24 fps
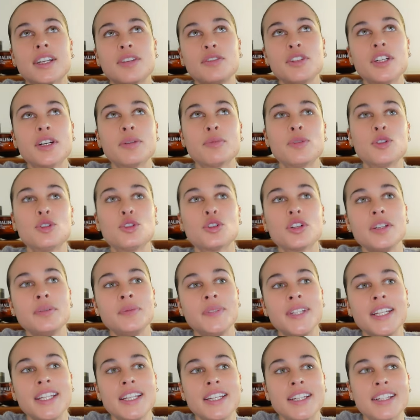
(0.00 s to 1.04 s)
Will you come to join
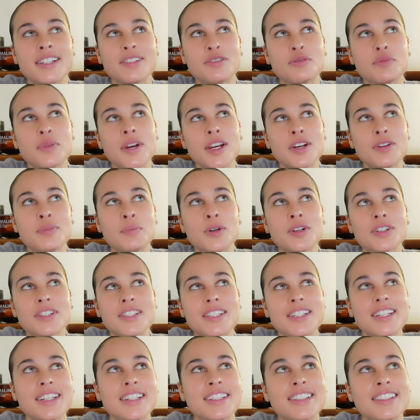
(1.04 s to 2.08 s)
me in my
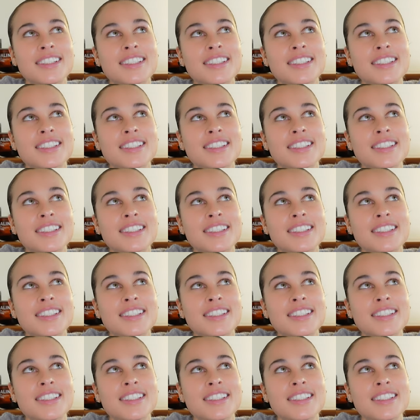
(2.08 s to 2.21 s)
unboxing?